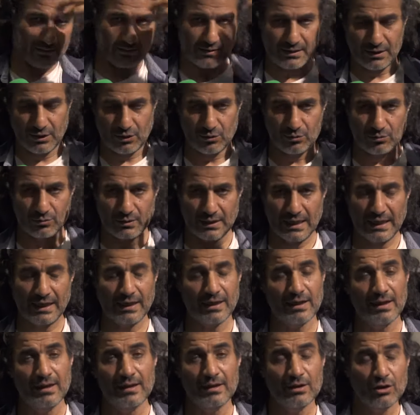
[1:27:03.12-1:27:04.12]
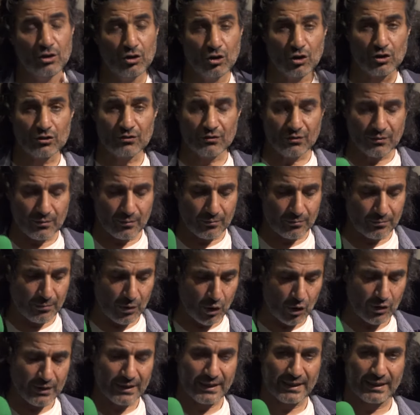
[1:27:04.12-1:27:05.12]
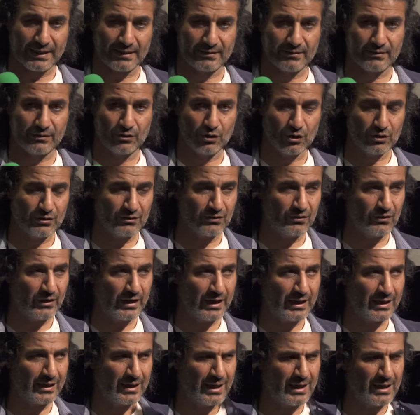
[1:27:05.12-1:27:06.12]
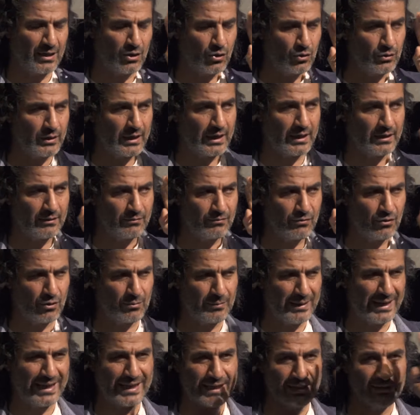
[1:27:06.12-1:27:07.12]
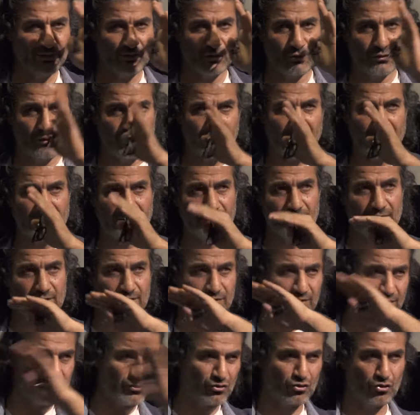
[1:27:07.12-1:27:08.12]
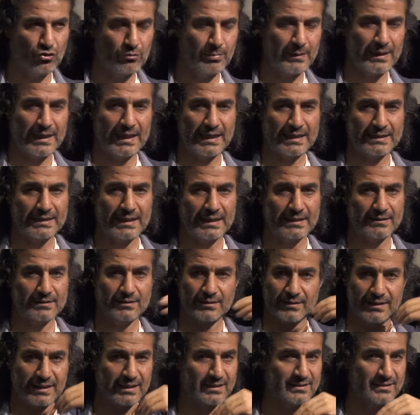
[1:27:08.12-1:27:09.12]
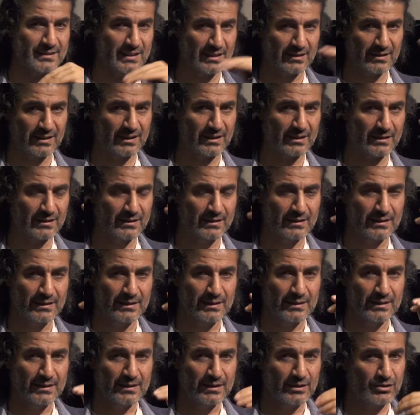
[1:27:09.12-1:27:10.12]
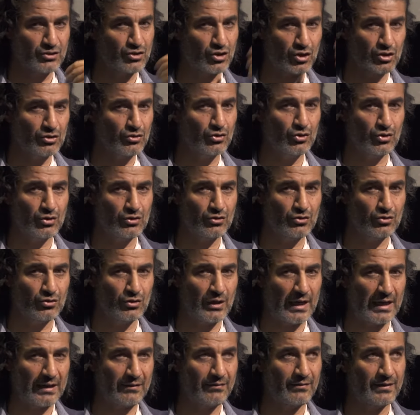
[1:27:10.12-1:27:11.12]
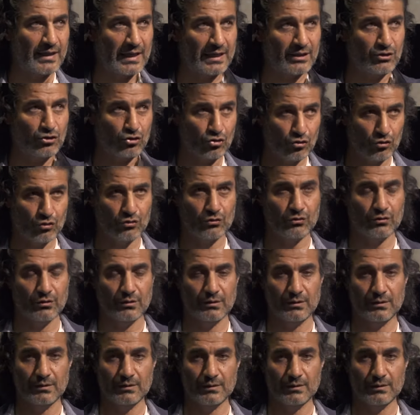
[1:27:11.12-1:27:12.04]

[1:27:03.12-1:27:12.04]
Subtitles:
you know, like not blocking it, not saying okay, from A to Z it should be like that. There is nothing, it's not good to have like should,